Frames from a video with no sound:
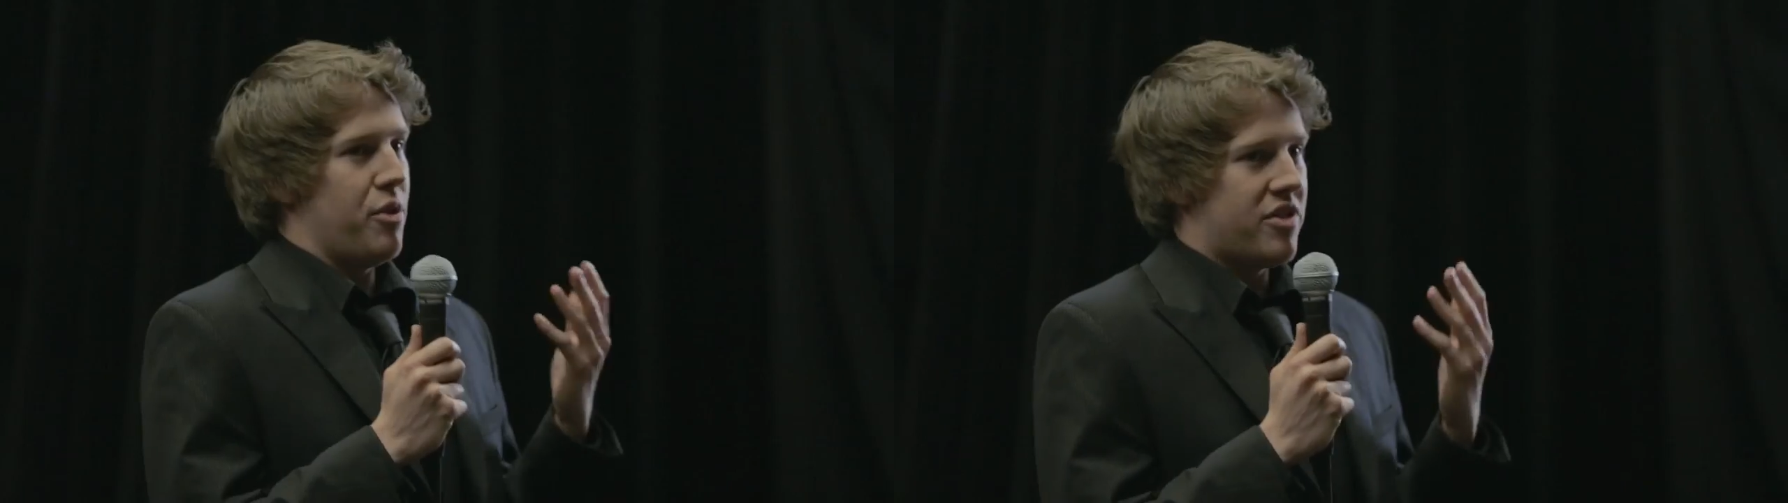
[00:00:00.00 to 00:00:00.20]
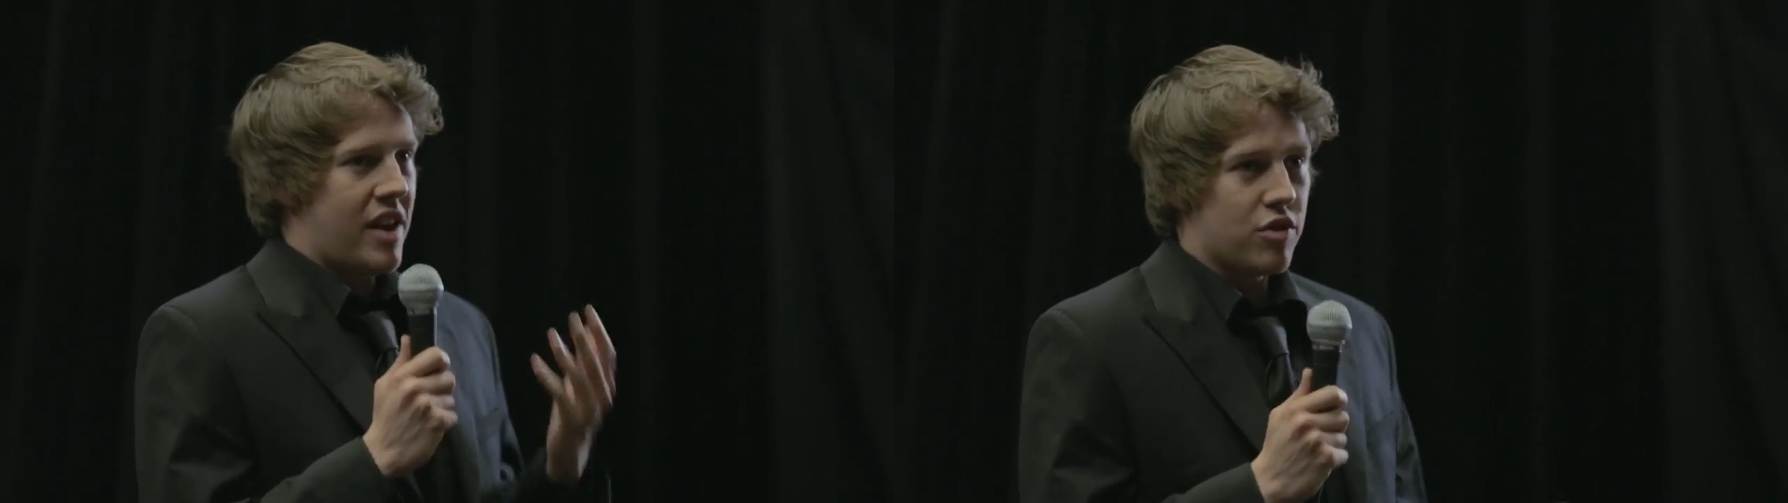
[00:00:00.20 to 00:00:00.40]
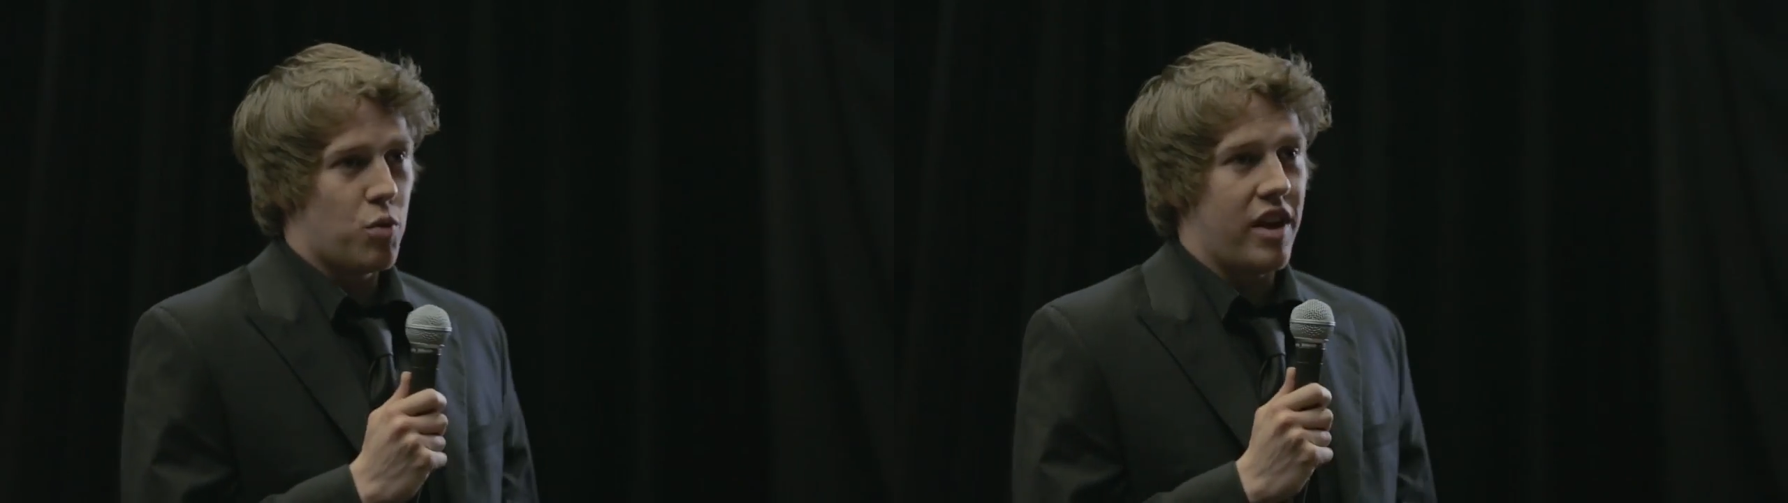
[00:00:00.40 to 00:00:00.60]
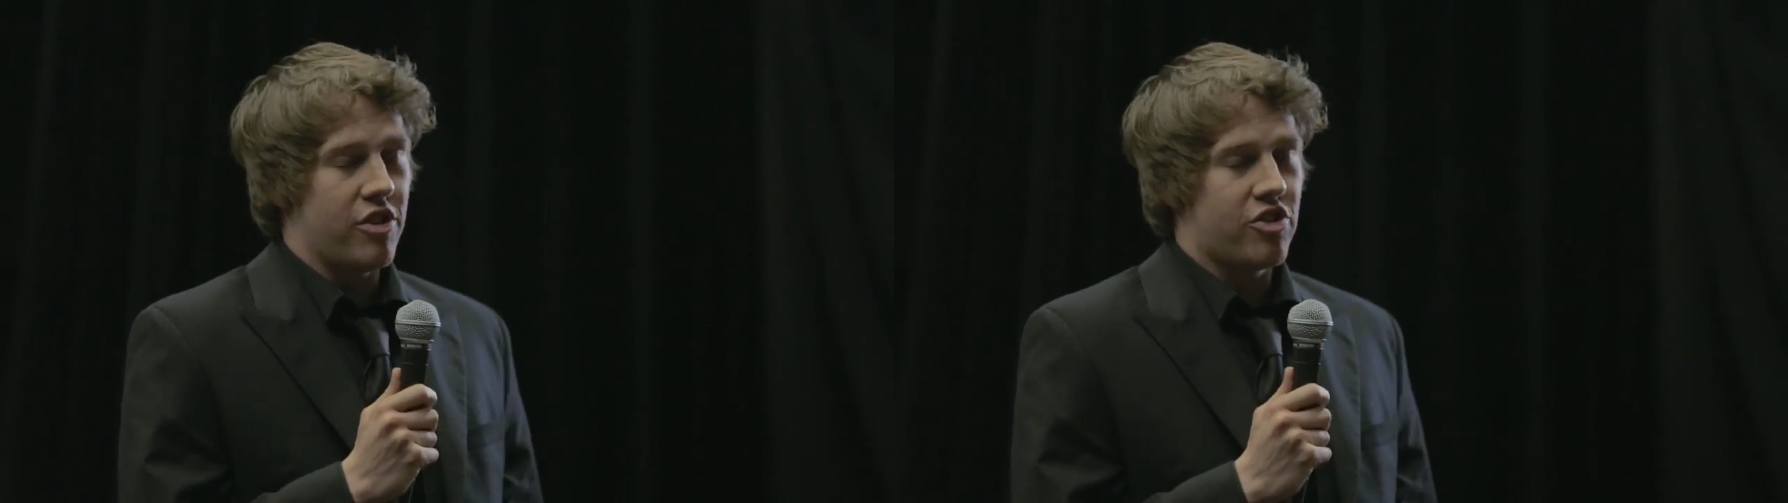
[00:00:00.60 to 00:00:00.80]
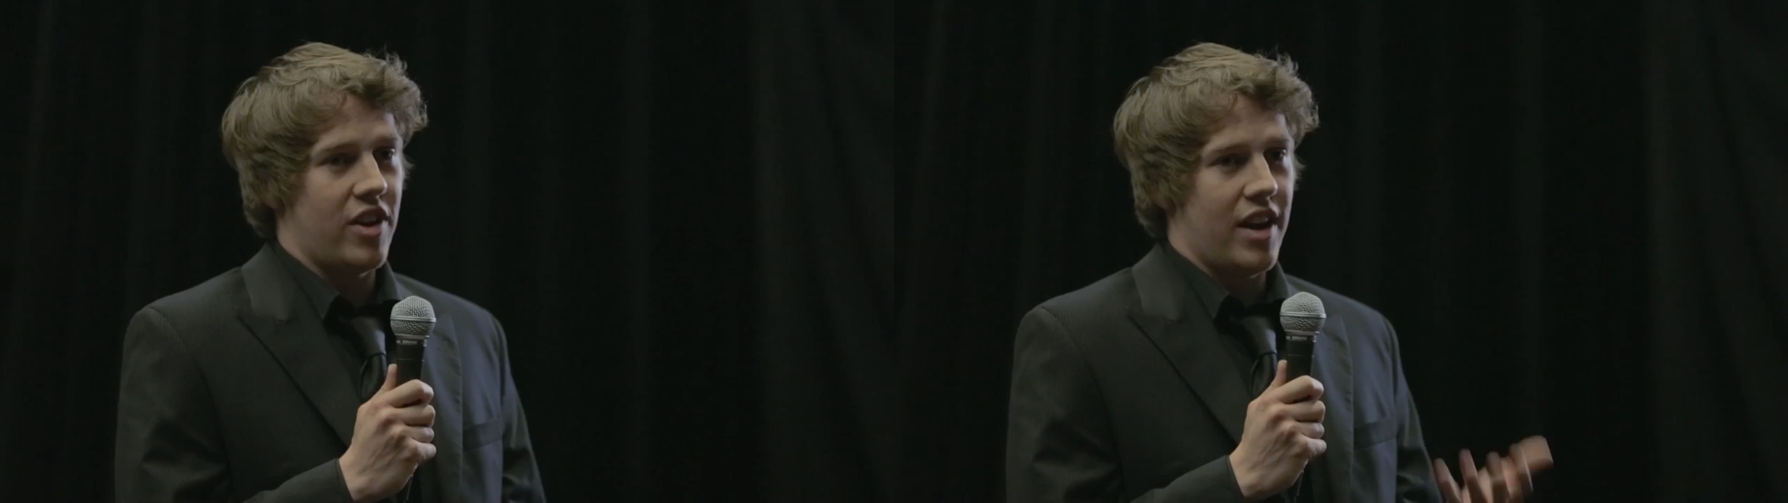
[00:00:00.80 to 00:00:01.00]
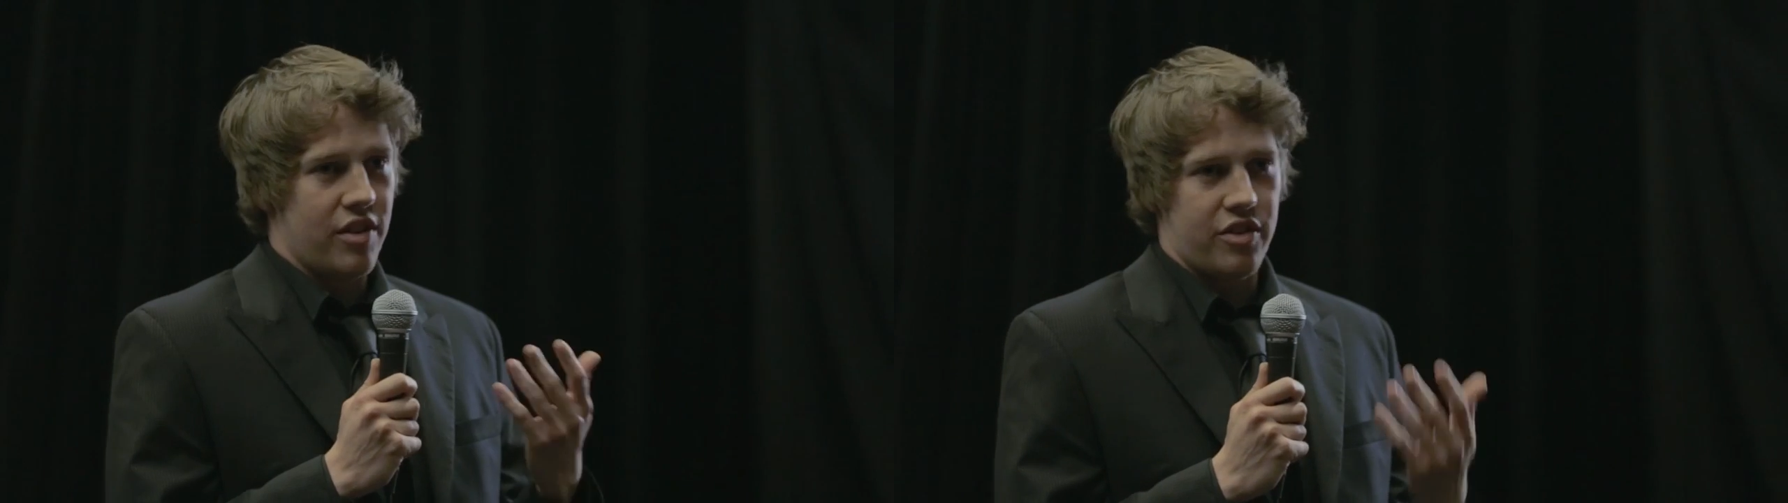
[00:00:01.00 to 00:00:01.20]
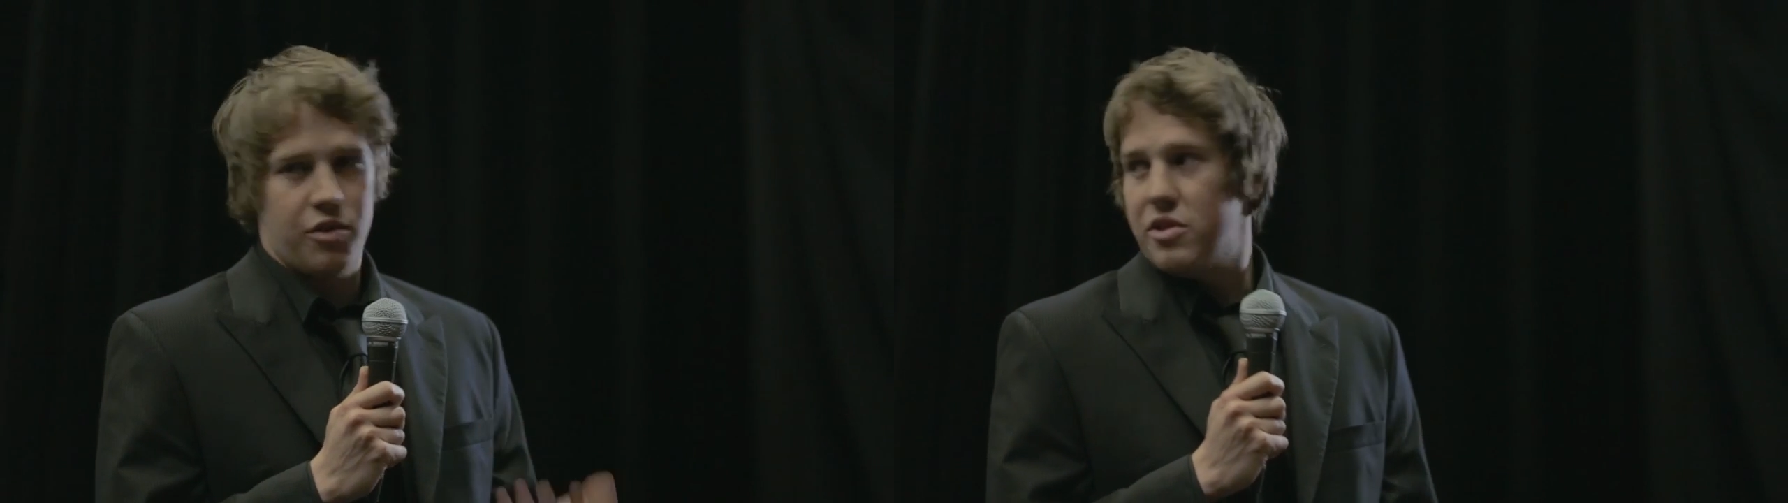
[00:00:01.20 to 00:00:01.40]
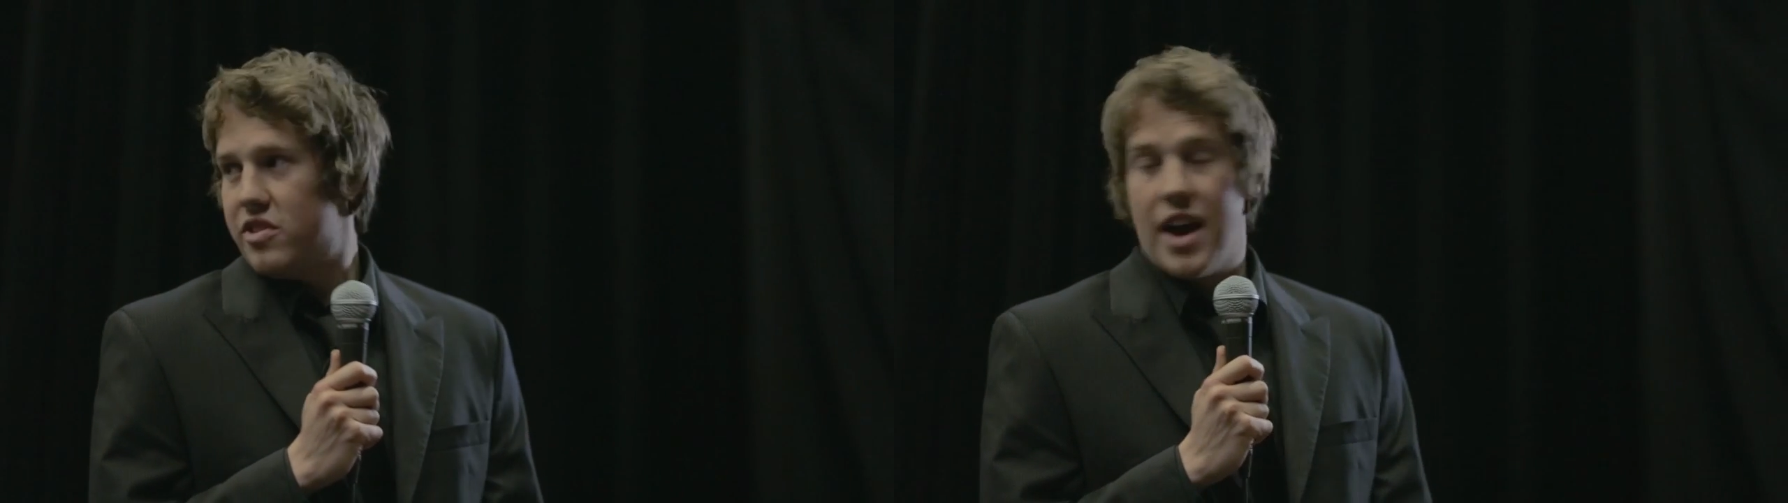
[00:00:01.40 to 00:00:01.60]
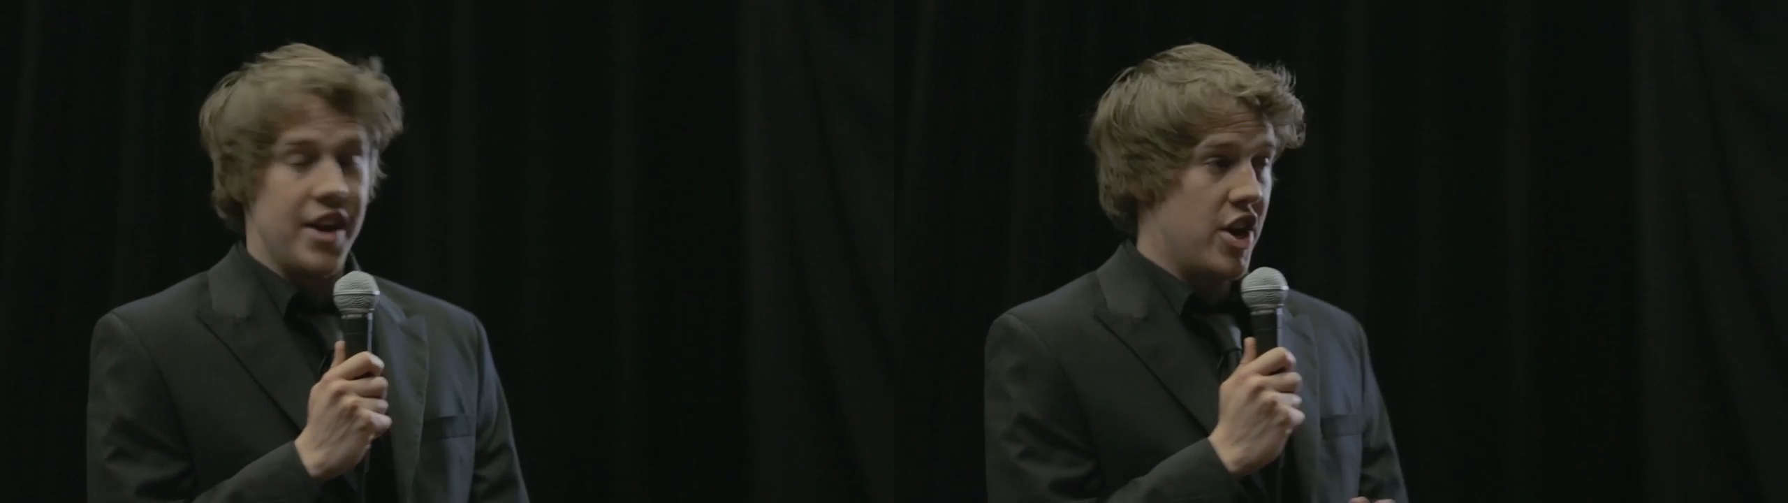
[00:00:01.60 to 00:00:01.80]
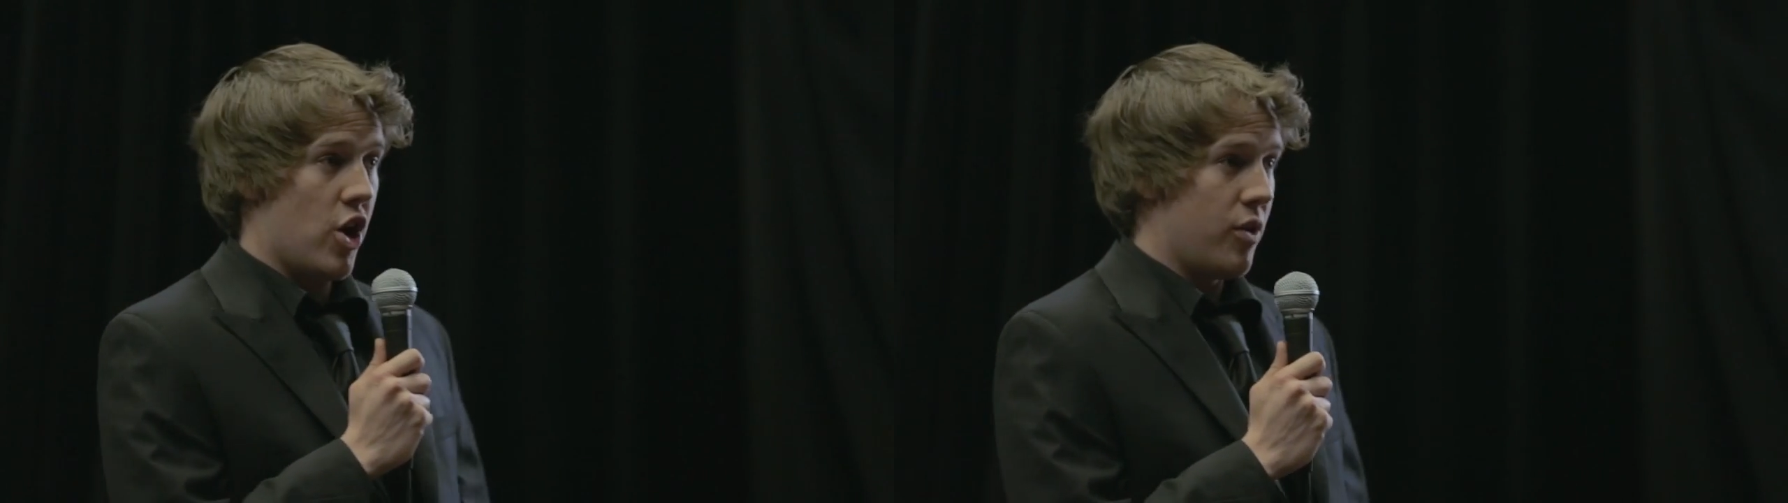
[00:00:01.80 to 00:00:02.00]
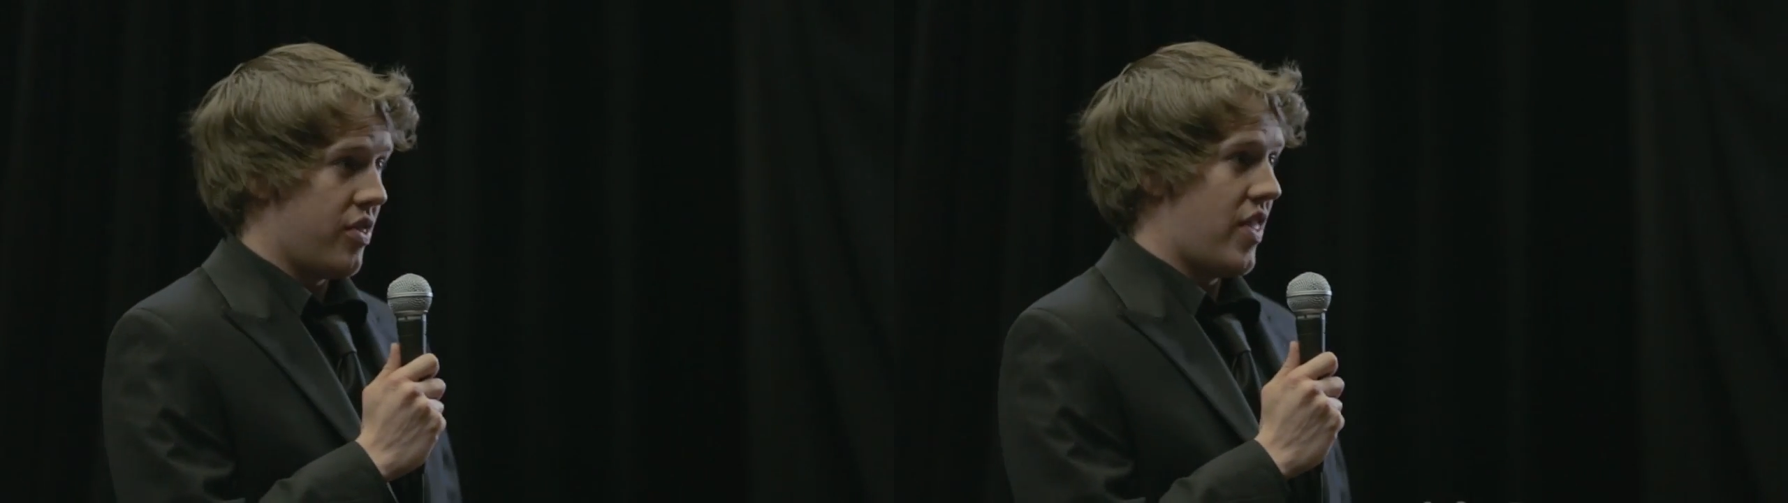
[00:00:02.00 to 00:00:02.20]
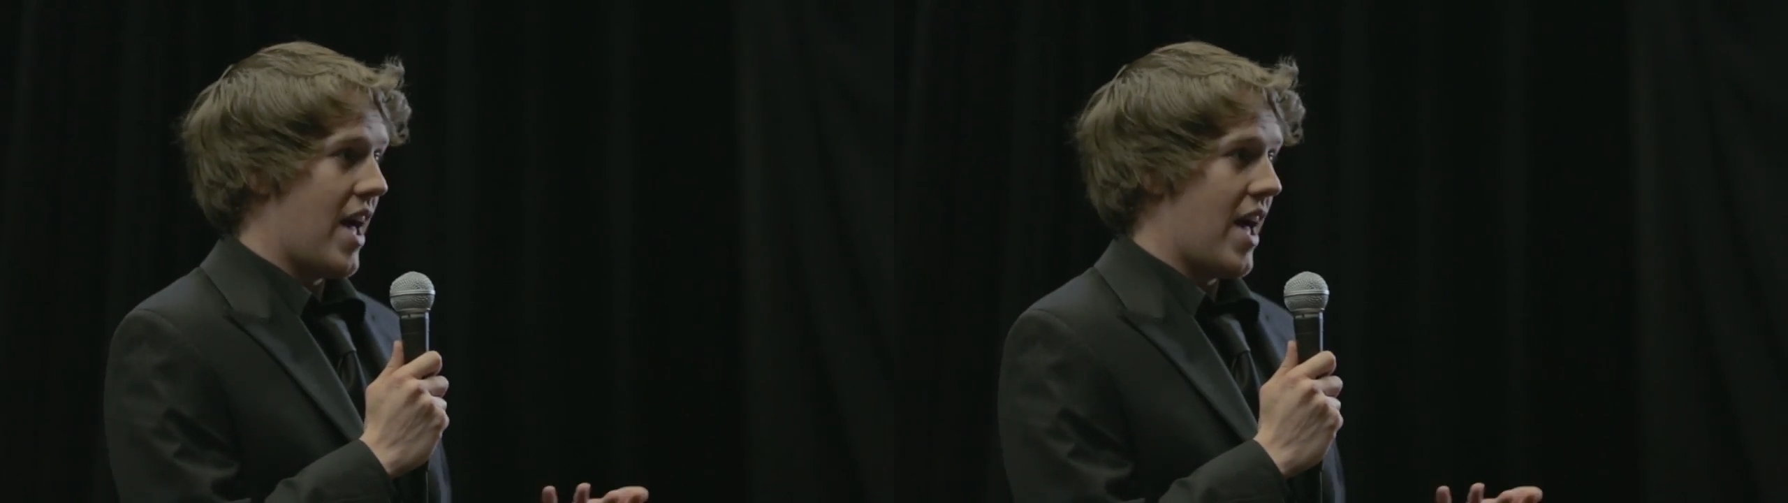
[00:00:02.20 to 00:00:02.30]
it was his wish in his suicide note